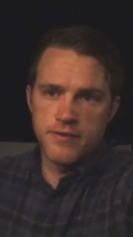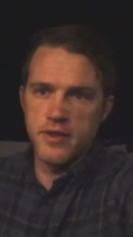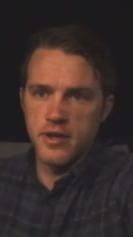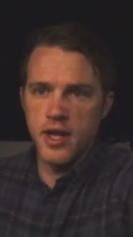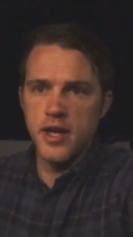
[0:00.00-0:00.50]
the
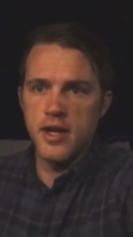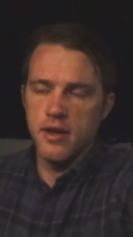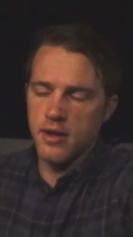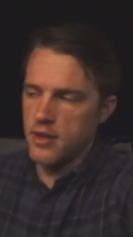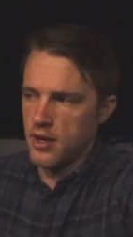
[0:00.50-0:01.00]
night,
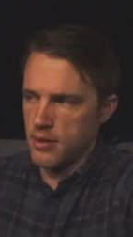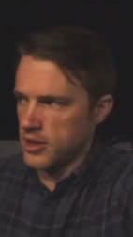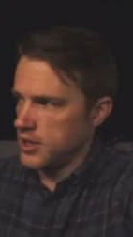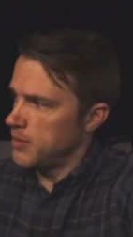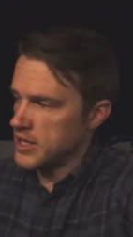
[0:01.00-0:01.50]
and then I'm
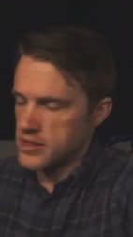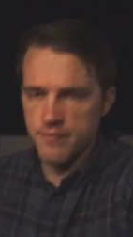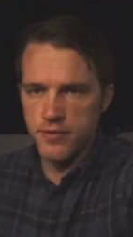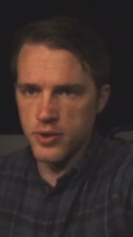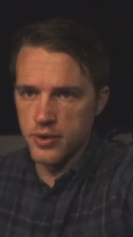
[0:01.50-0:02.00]
gonna make some
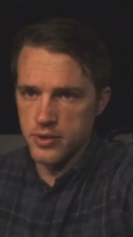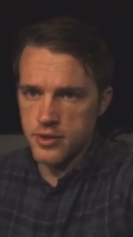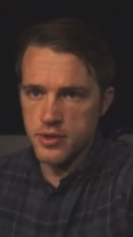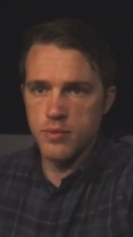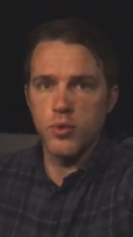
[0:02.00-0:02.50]
food,
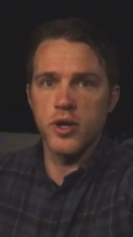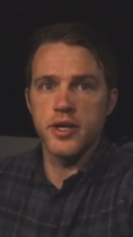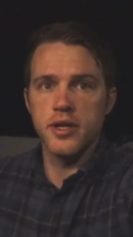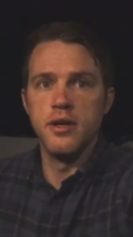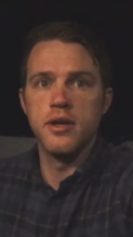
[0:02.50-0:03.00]
do some
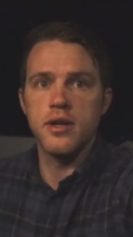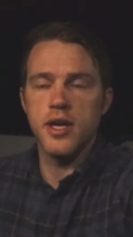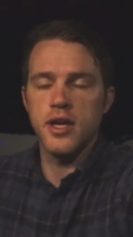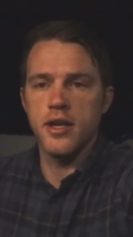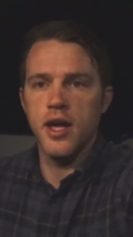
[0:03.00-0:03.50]
work,
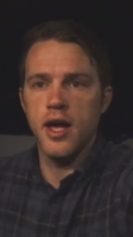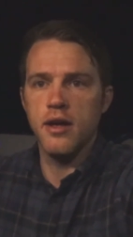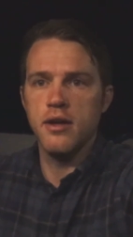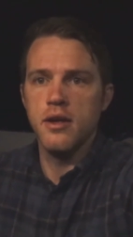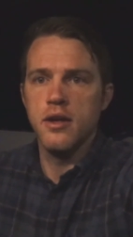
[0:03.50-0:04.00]
and
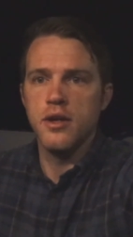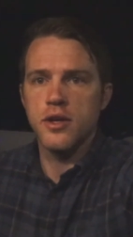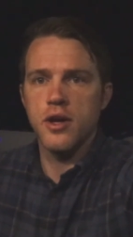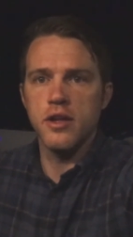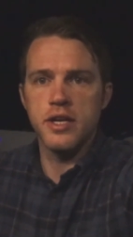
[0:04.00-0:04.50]

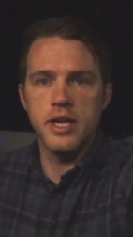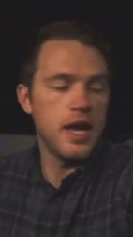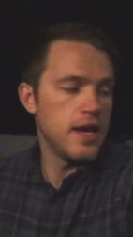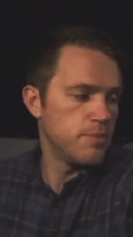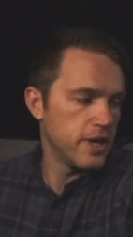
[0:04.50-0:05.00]
call it a
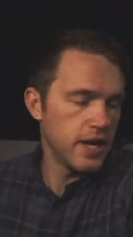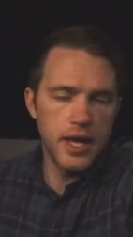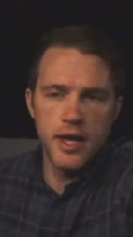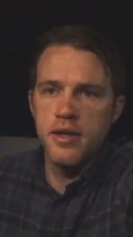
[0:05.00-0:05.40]
night. But